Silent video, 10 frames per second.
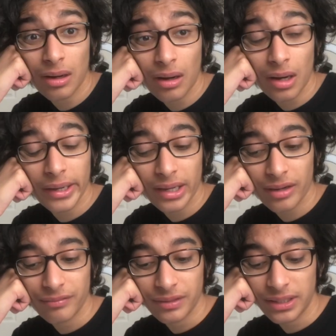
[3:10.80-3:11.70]
I
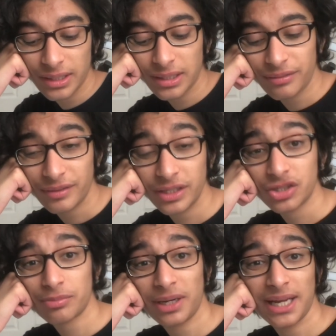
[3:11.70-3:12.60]
have nearly
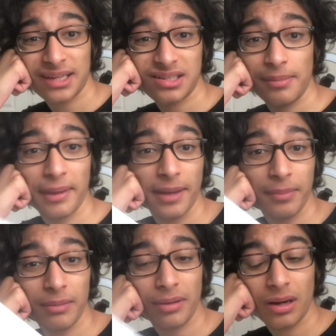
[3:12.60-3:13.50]
finished my Latin
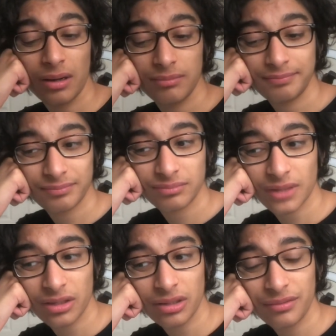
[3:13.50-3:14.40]
paper, but
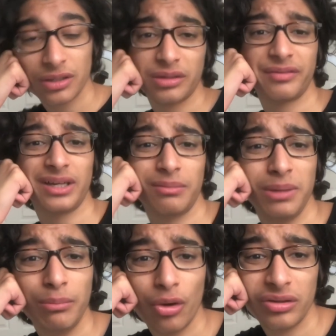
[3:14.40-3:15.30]
I don't even know if I can
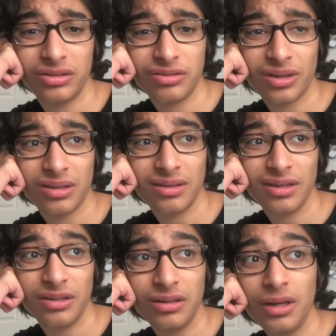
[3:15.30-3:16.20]
be bothered to
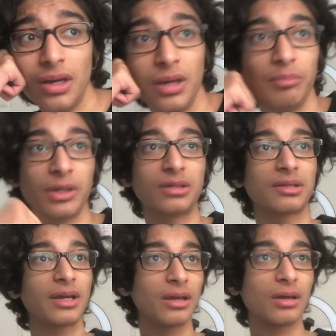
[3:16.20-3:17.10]
continue, because
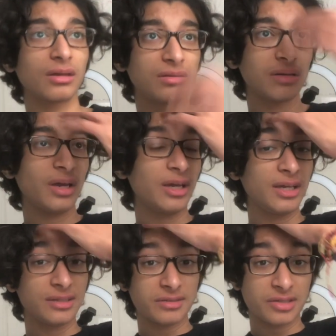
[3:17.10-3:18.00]
like today
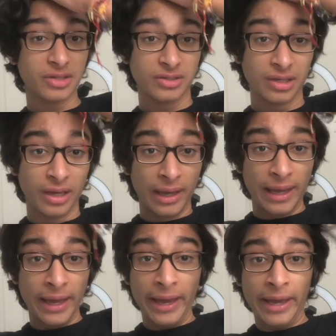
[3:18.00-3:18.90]
it's just
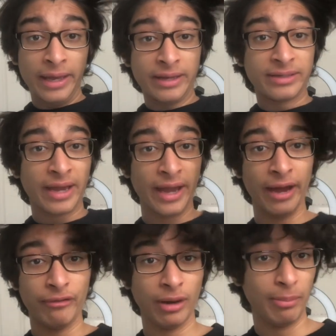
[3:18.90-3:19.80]

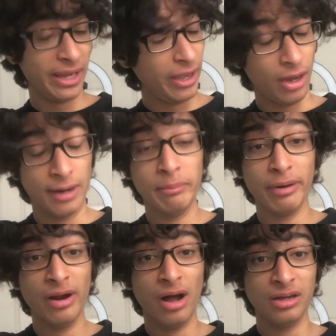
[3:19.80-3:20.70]
terribly
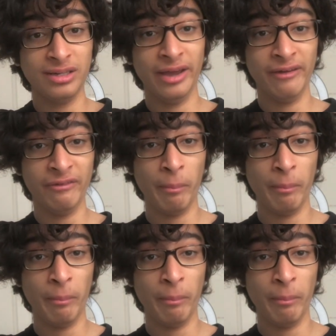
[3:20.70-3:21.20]
unproductive.